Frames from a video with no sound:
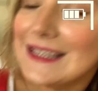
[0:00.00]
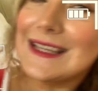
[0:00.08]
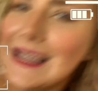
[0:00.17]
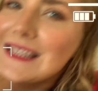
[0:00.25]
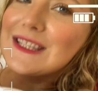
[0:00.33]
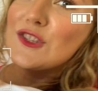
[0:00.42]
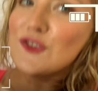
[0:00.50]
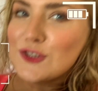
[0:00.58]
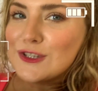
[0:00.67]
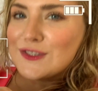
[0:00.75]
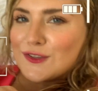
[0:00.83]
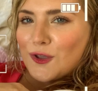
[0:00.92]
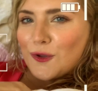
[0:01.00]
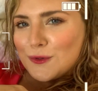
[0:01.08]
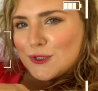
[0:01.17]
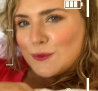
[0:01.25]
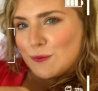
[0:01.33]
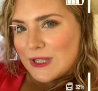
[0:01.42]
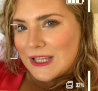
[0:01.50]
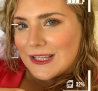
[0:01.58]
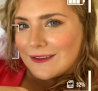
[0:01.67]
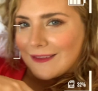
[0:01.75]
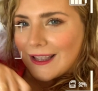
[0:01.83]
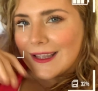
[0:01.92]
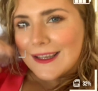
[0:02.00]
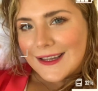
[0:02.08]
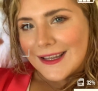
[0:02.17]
and it's just going to be like